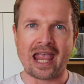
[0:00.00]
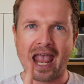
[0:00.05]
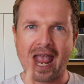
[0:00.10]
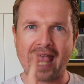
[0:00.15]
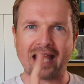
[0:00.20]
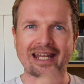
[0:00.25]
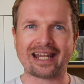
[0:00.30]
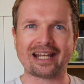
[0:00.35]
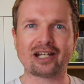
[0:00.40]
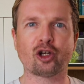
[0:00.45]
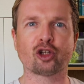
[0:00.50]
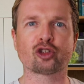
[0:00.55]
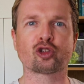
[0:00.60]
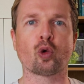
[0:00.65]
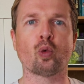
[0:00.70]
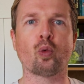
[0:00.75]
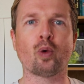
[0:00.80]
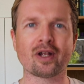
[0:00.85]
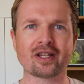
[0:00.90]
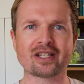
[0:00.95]
And I got
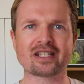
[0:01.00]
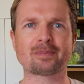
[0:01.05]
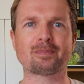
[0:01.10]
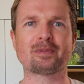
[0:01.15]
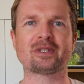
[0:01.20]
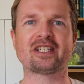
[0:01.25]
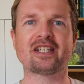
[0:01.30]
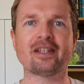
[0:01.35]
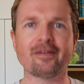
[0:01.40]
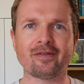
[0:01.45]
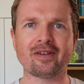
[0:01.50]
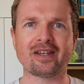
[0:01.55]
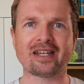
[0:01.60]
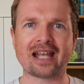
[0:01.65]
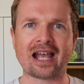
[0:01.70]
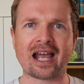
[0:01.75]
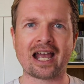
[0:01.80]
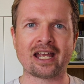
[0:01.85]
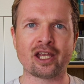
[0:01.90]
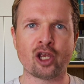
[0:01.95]
one specific
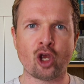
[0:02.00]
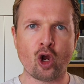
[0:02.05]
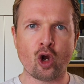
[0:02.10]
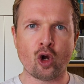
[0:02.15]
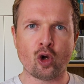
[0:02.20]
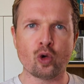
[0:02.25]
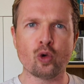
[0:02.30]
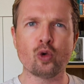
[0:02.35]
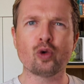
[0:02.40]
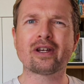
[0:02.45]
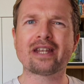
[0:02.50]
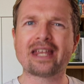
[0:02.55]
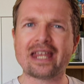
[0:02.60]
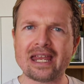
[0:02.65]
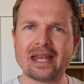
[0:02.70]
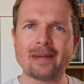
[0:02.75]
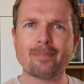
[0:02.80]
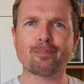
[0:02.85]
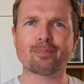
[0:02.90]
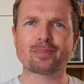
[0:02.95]
guy who
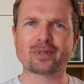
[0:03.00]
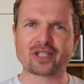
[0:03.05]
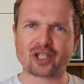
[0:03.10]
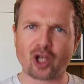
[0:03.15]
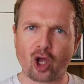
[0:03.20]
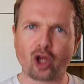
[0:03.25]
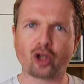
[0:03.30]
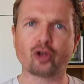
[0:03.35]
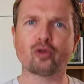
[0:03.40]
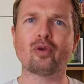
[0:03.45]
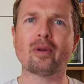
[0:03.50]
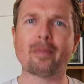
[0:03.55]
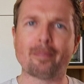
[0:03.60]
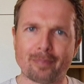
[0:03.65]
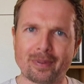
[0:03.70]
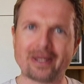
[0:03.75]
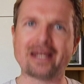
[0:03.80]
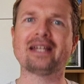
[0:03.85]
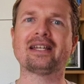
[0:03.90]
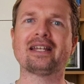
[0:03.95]
keeps on
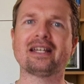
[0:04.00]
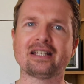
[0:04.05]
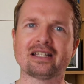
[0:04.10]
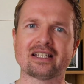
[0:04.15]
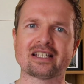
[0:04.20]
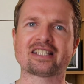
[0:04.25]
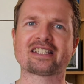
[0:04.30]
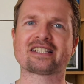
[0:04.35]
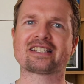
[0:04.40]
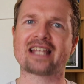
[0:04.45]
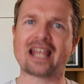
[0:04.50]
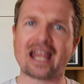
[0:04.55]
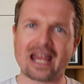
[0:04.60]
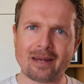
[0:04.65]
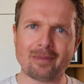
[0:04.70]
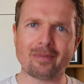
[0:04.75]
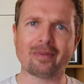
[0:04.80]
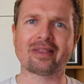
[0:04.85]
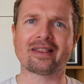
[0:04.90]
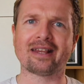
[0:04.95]
repeating the
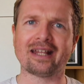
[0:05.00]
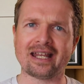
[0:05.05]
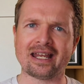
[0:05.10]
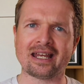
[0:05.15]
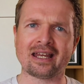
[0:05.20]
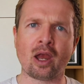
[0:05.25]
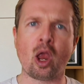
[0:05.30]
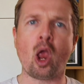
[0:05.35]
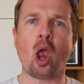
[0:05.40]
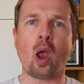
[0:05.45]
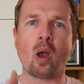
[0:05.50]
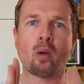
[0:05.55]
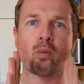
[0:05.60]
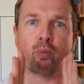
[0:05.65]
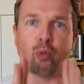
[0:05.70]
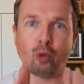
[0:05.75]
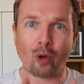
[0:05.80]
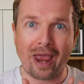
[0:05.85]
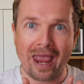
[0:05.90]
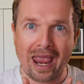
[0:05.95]
same thing.
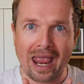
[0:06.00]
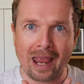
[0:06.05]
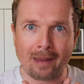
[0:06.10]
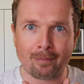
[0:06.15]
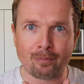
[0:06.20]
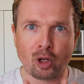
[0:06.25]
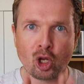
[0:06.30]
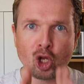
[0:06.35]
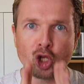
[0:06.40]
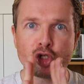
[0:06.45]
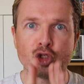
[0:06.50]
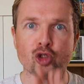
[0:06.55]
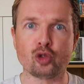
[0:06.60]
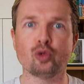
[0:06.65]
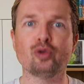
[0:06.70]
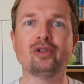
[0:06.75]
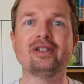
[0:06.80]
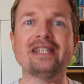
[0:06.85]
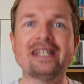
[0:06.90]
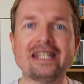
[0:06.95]
Bram,
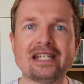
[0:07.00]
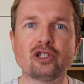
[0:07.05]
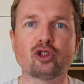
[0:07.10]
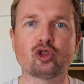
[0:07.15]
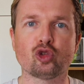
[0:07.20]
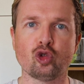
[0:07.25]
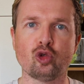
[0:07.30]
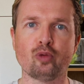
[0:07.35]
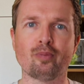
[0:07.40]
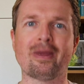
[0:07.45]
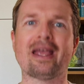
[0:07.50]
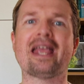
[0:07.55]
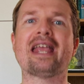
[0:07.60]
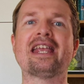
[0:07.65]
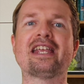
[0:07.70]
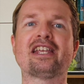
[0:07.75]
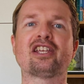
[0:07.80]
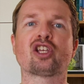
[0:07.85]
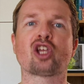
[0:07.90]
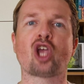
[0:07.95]
you need to
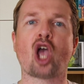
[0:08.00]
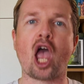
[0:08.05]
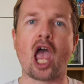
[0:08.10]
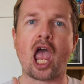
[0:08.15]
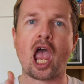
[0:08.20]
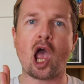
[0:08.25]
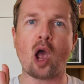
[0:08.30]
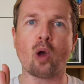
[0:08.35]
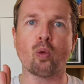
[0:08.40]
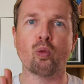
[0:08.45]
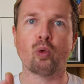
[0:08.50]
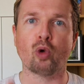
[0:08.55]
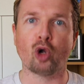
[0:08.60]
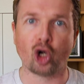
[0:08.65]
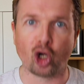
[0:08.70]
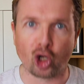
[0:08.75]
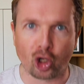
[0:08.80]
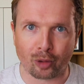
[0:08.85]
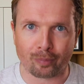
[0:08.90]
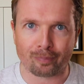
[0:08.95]
make a
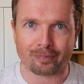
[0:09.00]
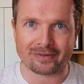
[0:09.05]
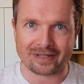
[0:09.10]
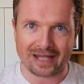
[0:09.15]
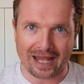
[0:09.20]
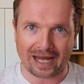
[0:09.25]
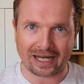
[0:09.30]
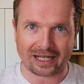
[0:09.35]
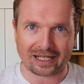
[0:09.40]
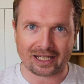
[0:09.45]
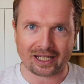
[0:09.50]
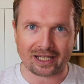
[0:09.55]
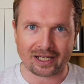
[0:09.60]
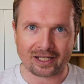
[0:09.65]
worm deck.